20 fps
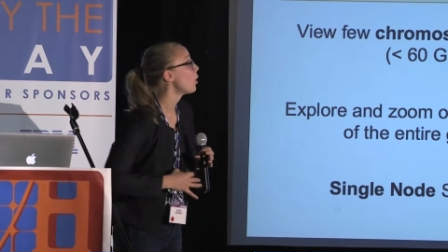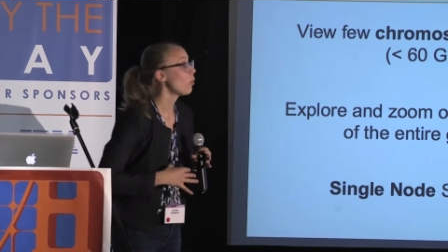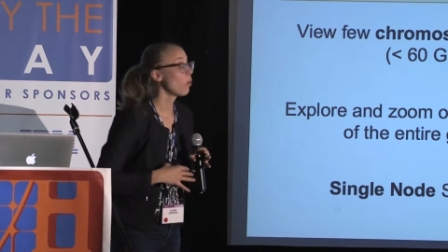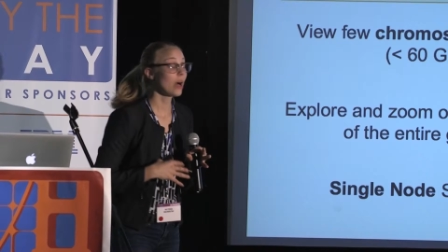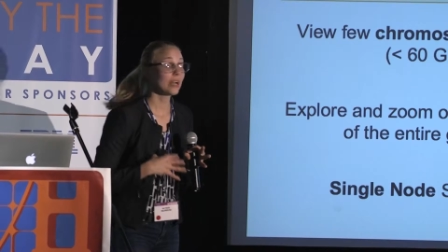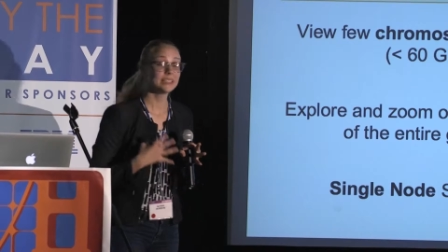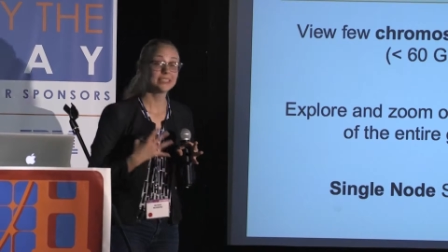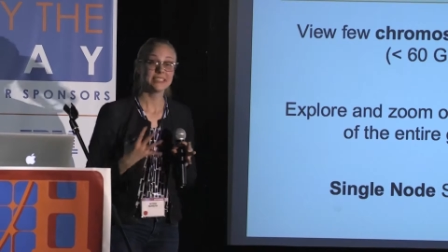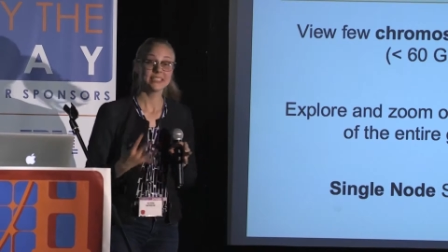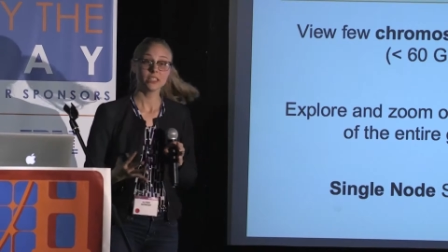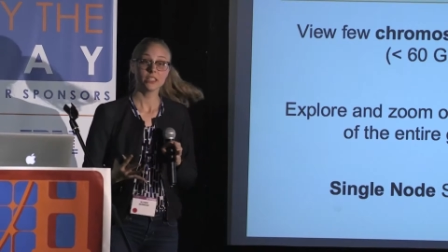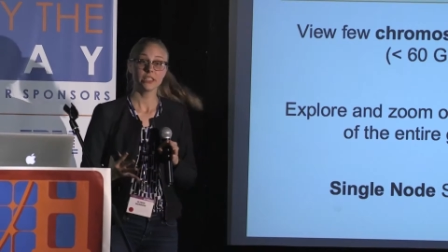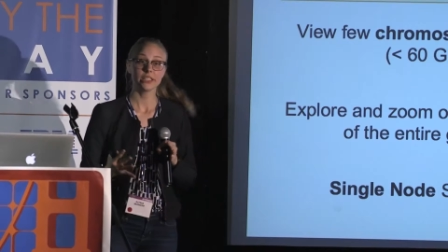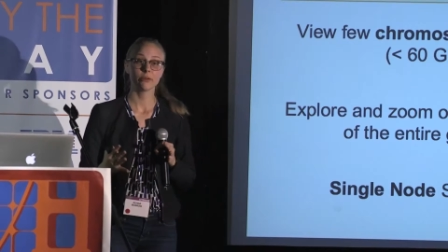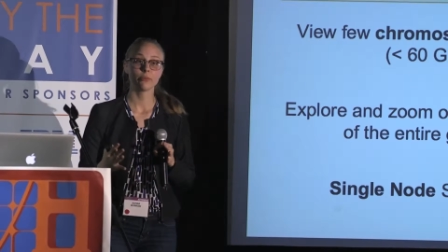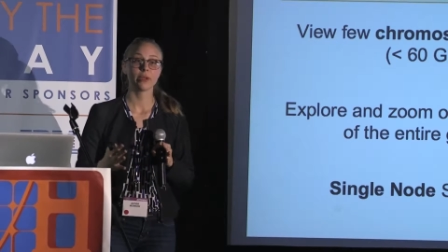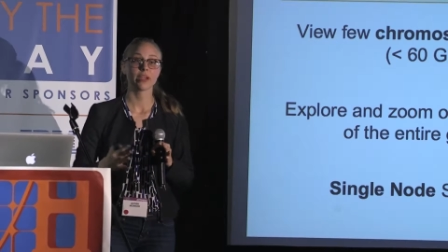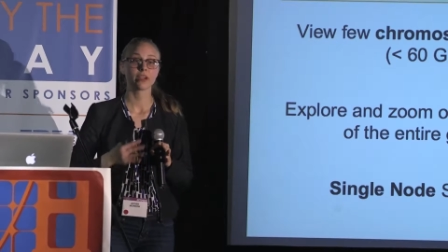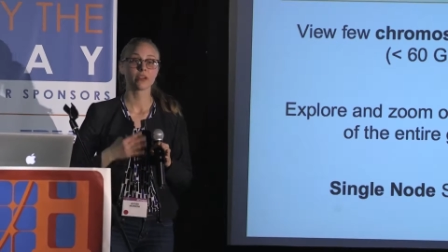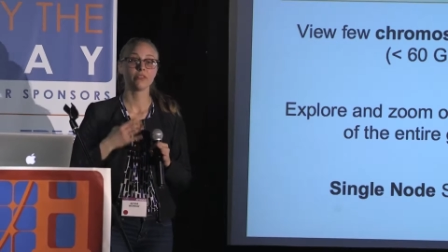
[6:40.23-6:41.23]
Well, ideally,
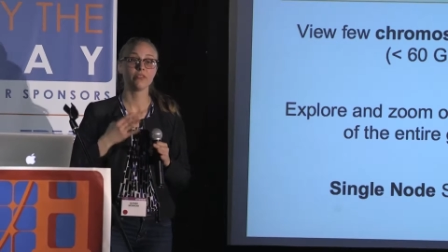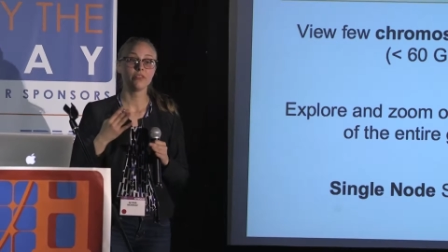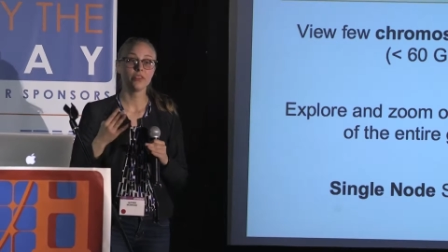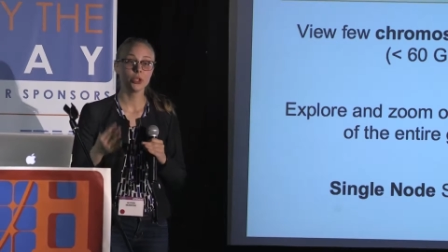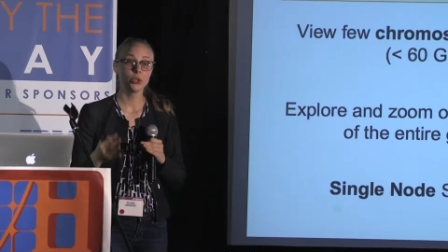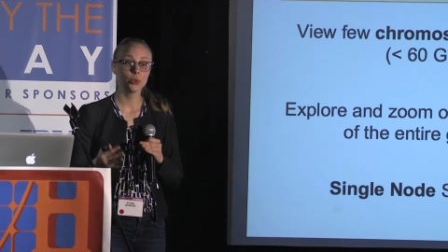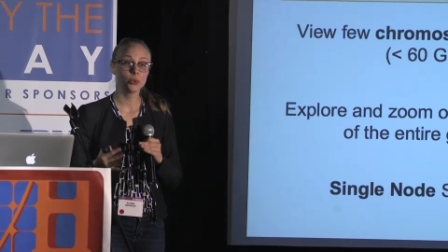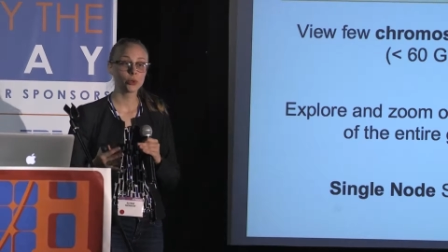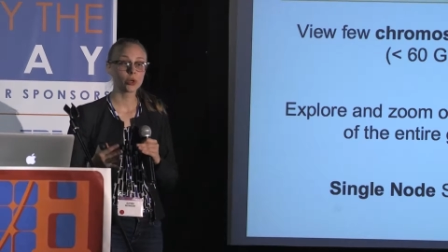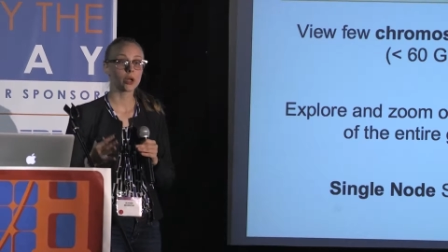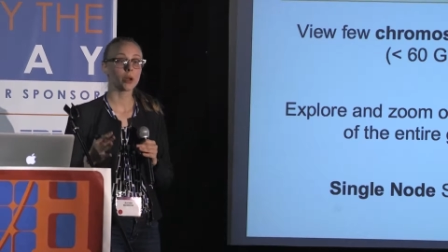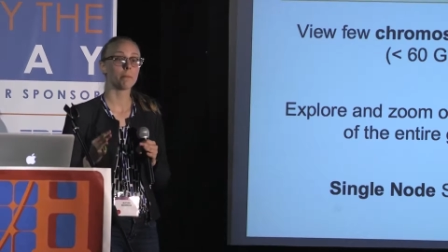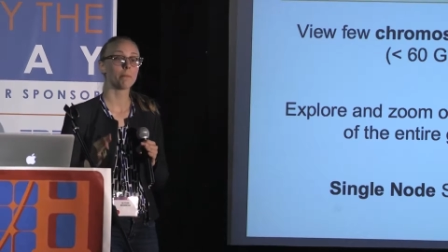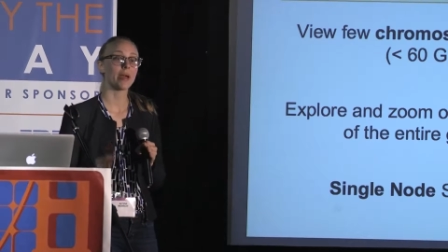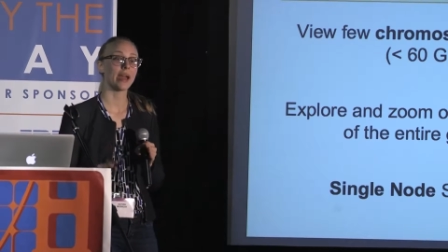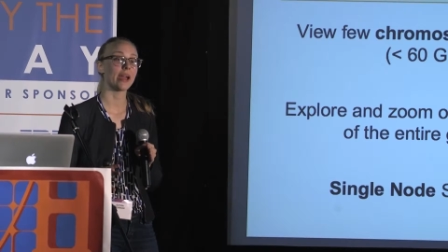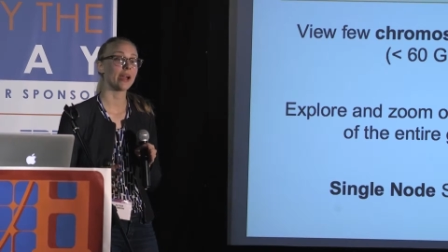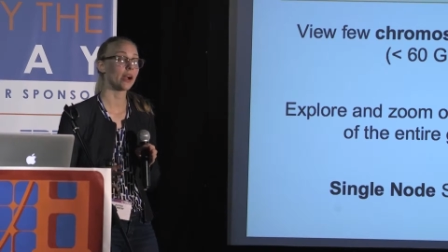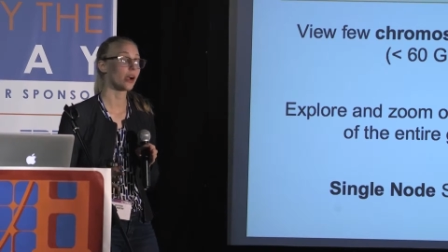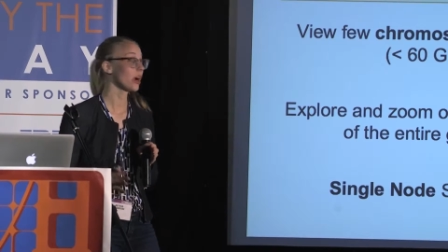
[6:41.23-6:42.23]
we could view,
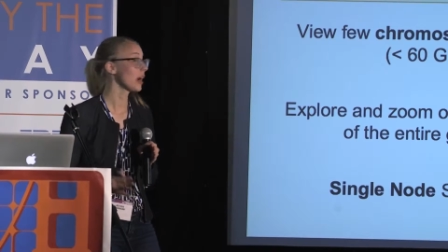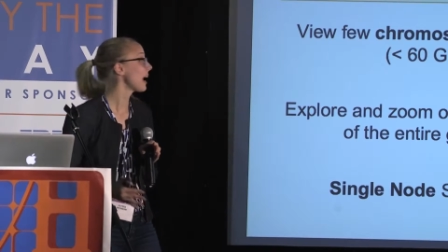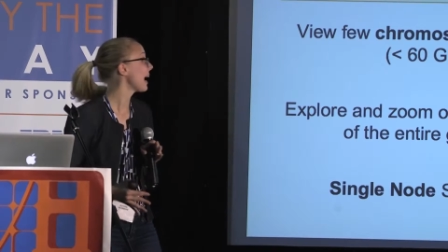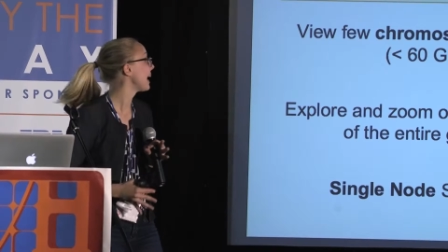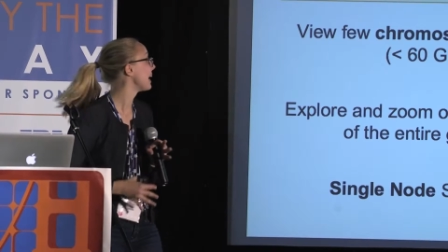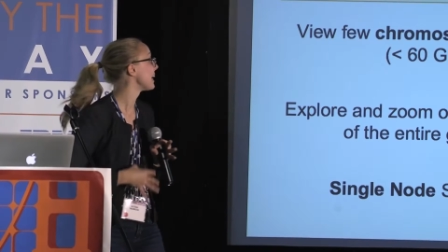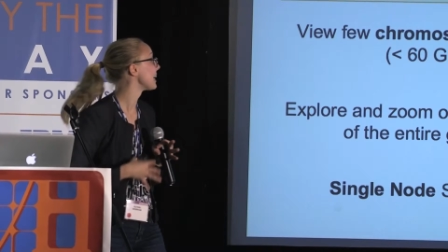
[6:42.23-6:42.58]
compare, and